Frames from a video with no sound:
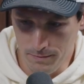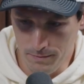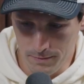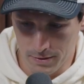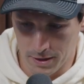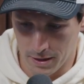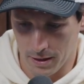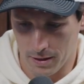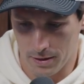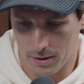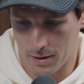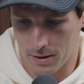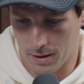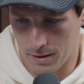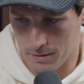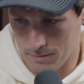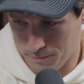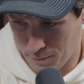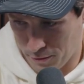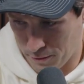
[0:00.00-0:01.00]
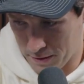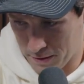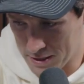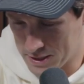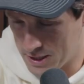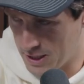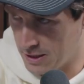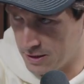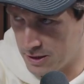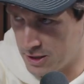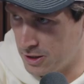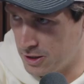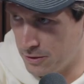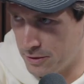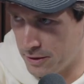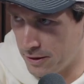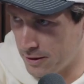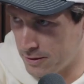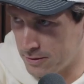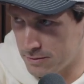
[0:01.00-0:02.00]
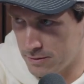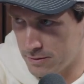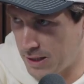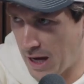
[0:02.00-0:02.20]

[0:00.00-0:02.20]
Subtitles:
The Parisian Suter